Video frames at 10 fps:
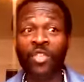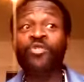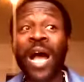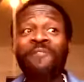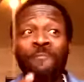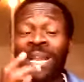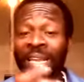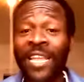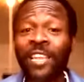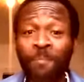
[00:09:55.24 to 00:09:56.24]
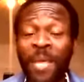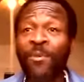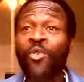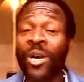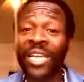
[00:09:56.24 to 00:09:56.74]
you have melanated
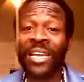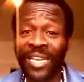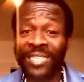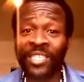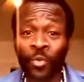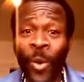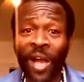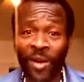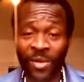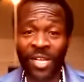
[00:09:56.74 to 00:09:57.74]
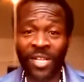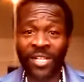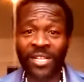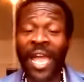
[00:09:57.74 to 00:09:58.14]
people who are elites as well.